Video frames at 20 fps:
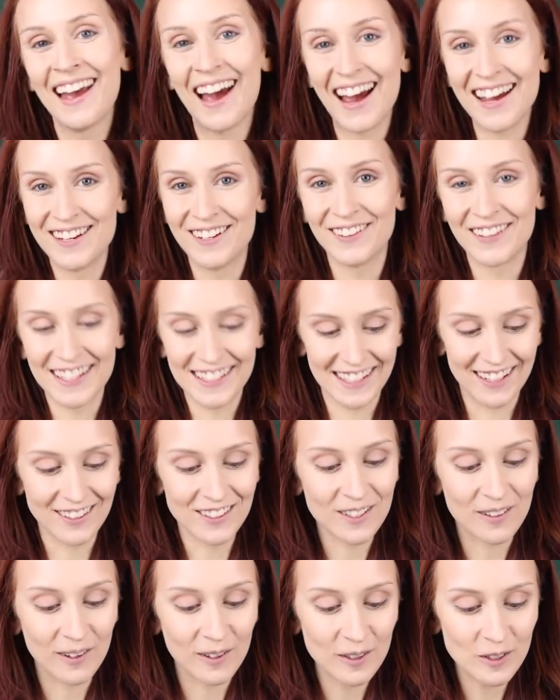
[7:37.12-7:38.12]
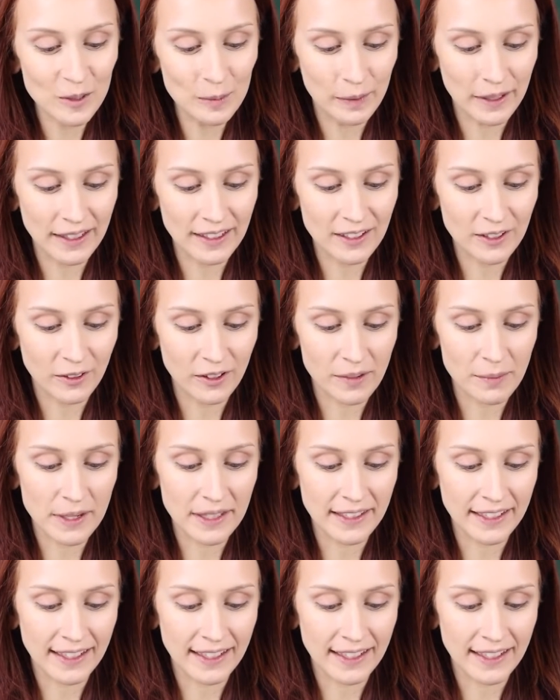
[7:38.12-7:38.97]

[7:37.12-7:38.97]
I know that sounds gross, but you know what I mean?